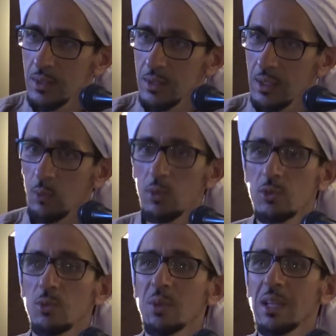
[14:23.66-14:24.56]
He
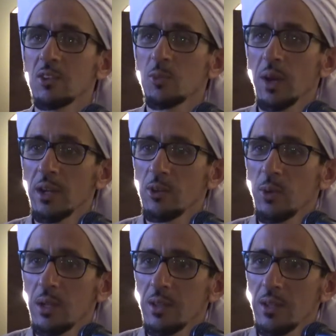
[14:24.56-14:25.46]
wants to be inspired
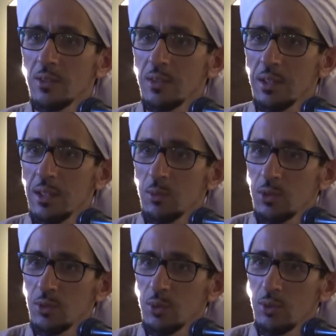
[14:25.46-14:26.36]
while texting. He
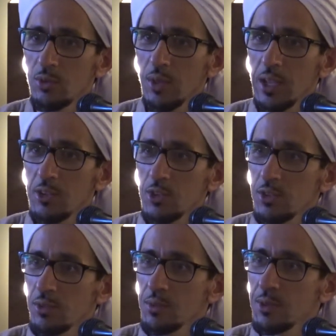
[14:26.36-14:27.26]
wants to use the angels
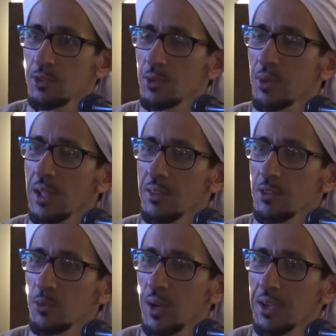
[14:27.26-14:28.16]
of the masjid to get
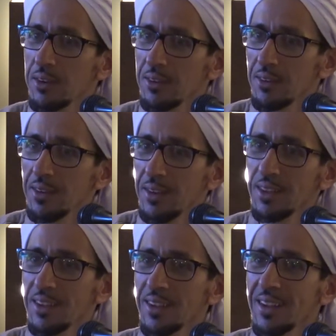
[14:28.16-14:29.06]
inspired.
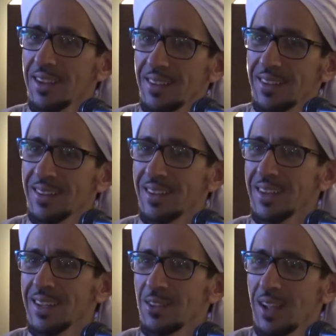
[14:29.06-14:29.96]

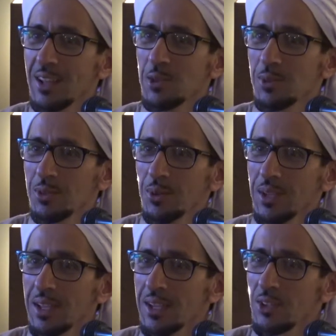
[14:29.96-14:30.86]
So
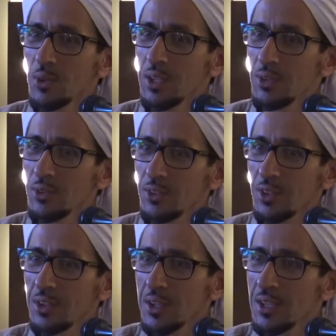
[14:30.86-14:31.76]
he
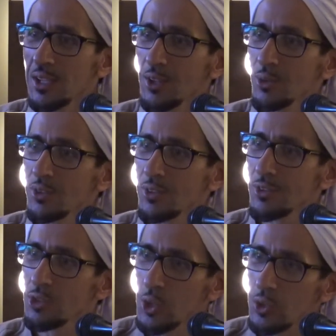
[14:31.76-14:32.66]
uses a
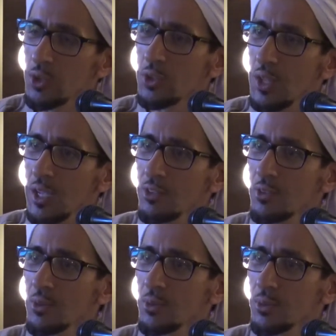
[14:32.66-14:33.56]
stronger
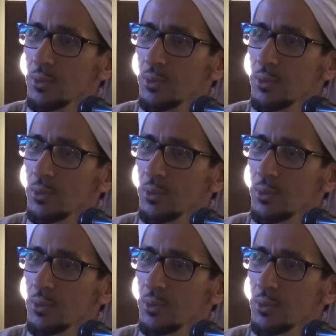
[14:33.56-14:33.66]
text to